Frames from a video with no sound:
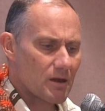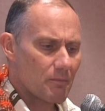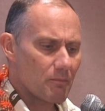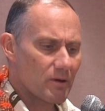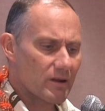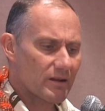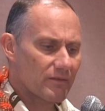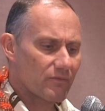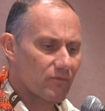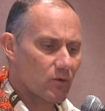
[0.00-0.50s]

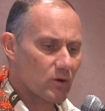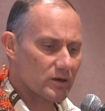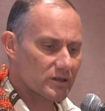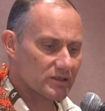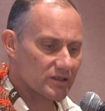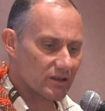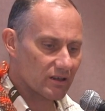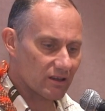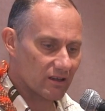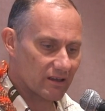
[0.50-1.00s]
But
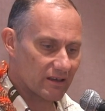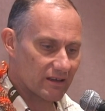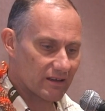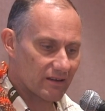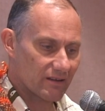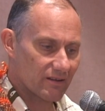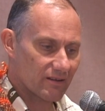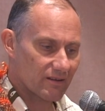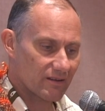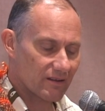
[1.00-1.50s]
unfortunately,
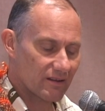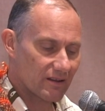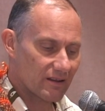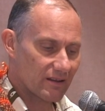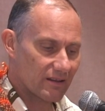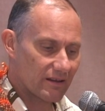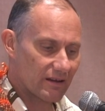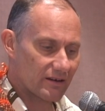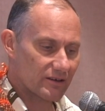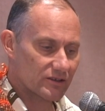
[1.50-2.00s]

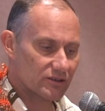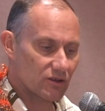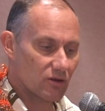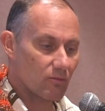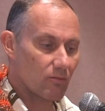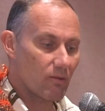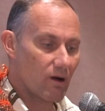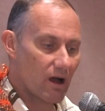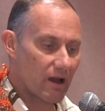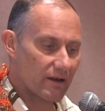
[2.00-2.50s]
they are so
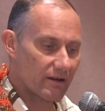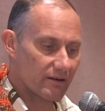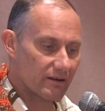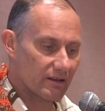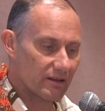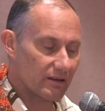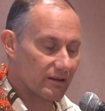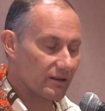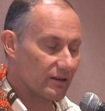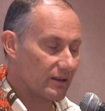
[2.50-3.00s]
mired
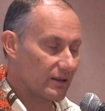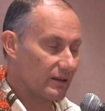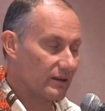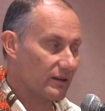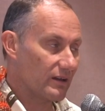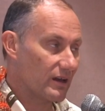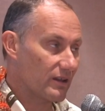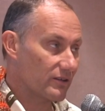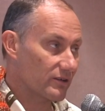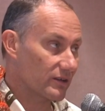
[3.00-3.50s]

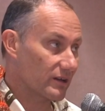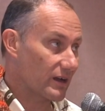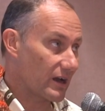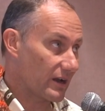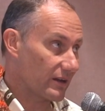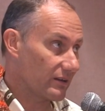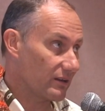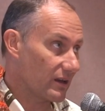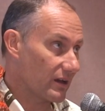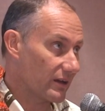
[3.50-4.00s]
in other
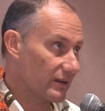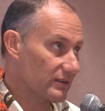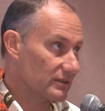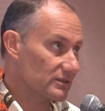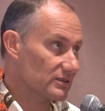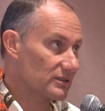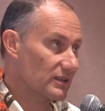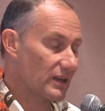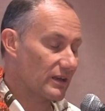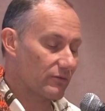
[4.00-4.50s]

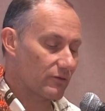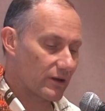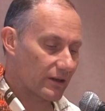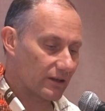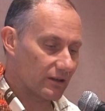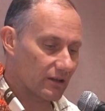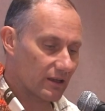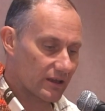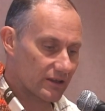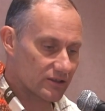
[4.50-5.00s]
guidelines and
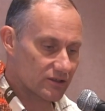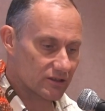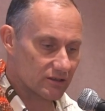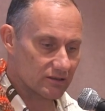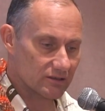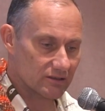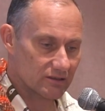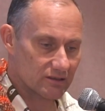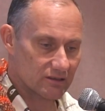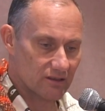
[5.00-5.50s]

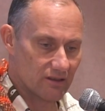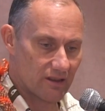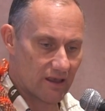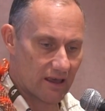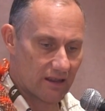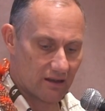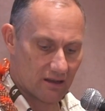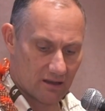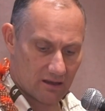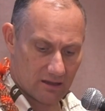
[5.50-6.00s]
regulations
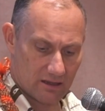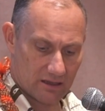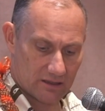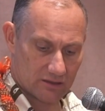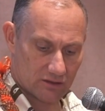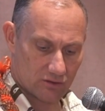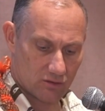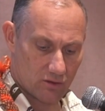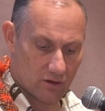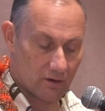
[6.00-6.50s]
that they
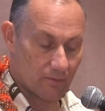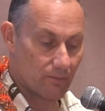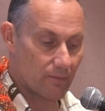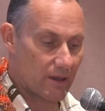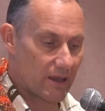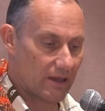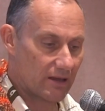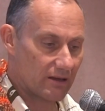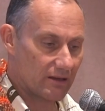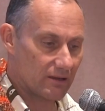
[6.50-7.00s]
sort of
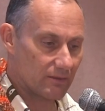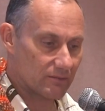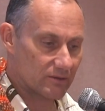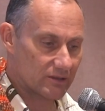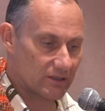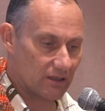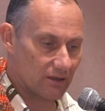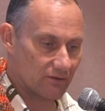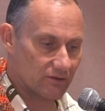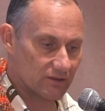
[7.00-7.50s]
painted
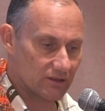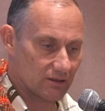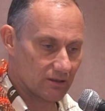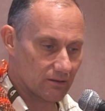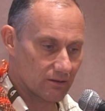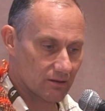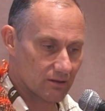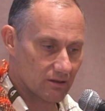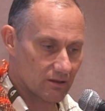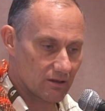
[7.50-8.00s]
themselves in
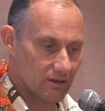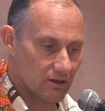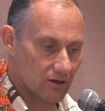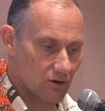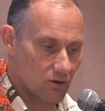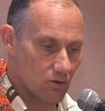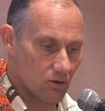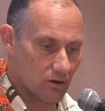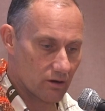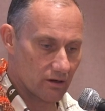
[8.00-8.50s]
a
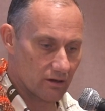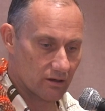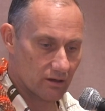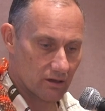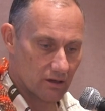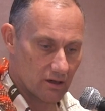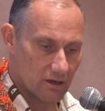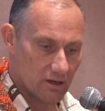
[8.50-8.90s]
corner.